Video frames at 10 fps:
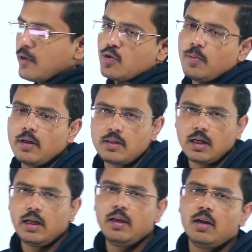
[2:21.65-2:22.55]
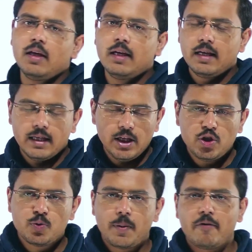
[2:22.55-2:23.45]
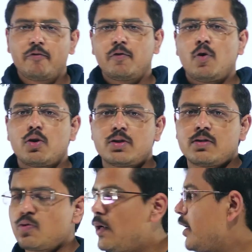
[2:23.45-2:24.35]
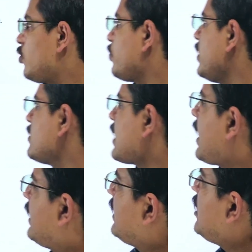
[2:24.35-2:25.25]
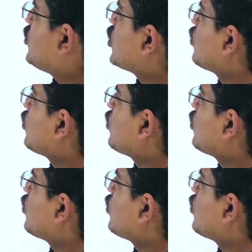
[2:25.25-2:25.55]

So basically, each puff costs 20 rupees, and each